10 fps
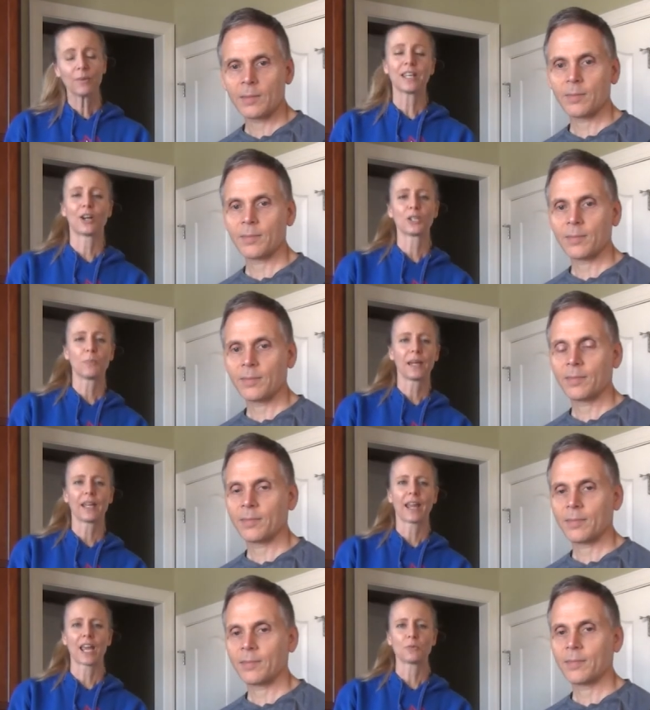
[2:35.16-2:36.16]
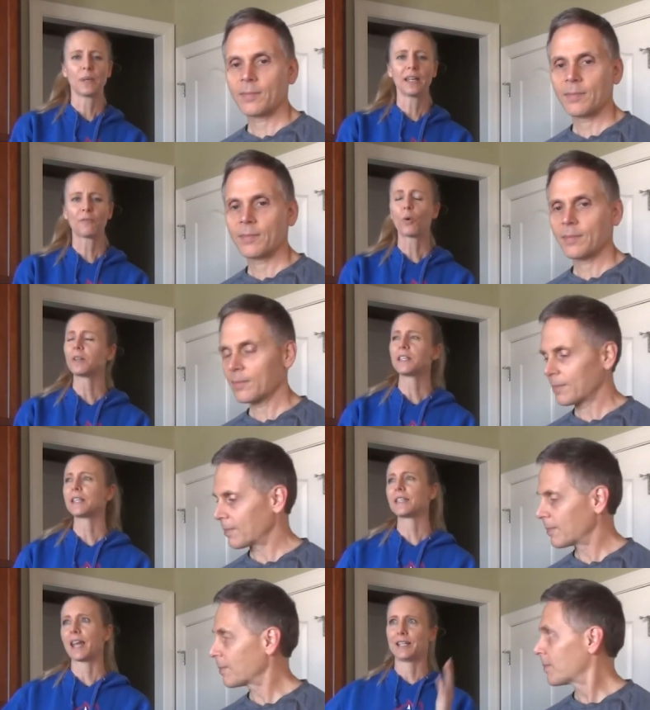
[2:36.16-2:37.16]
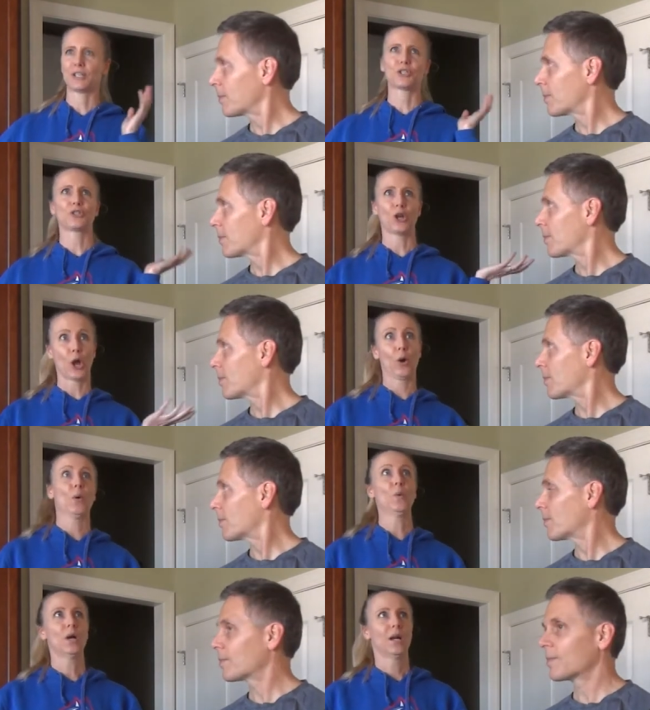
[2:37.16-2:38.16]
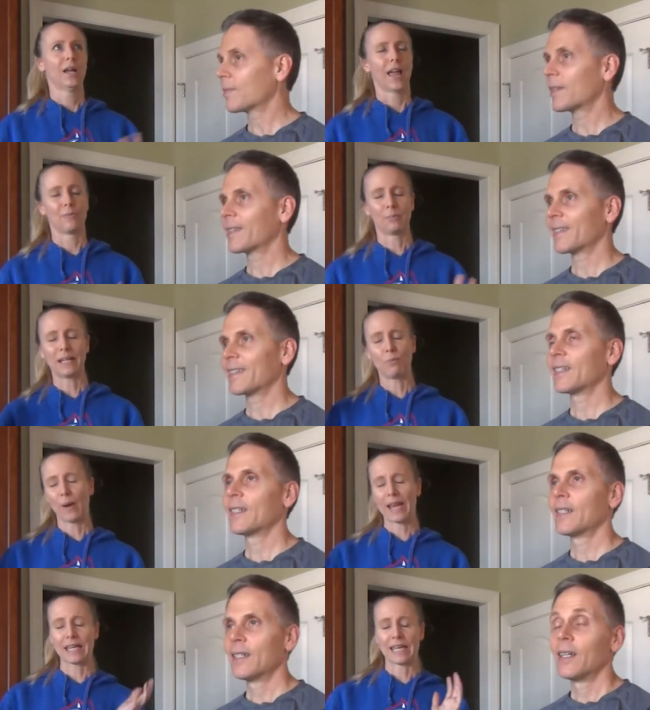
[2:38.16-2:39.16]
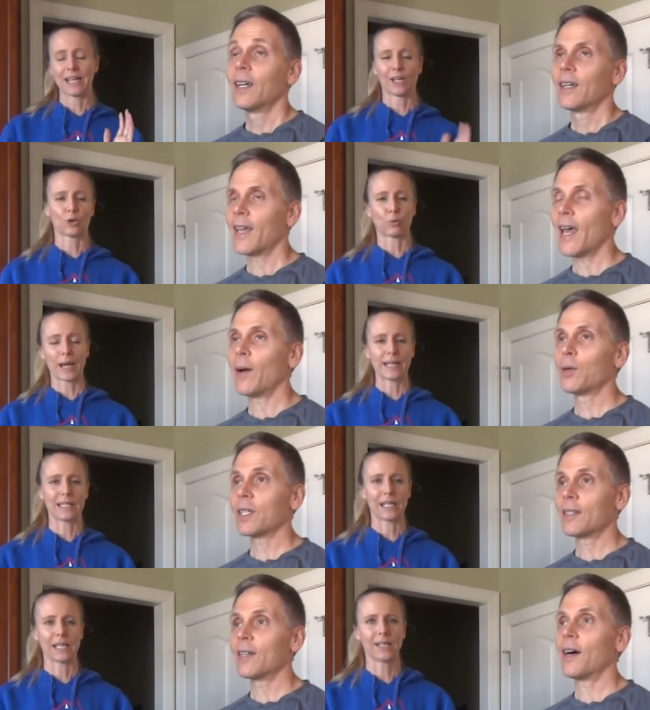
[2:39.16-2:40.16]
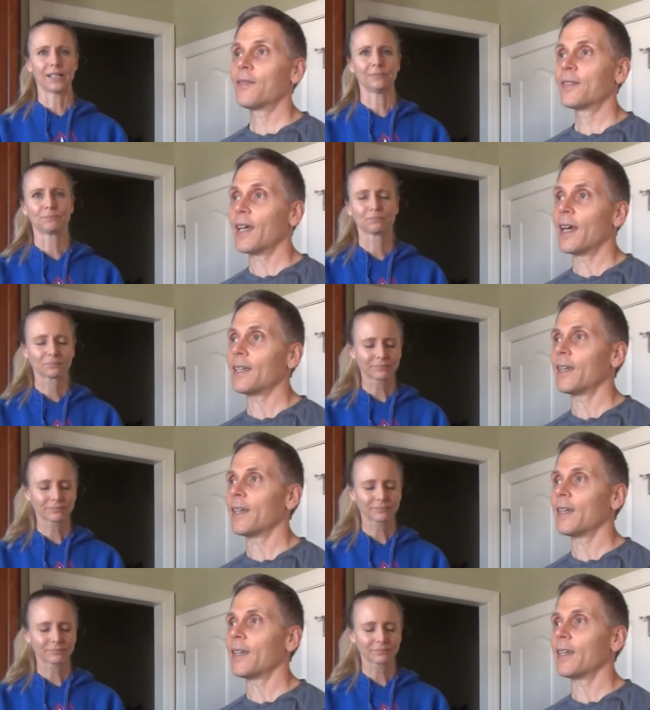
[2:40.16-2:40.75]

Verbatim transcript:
Speaker 1: We did our speaking engagement. Of course, it decided to snow and be windy and yeah, crazy. it was a tough and, day.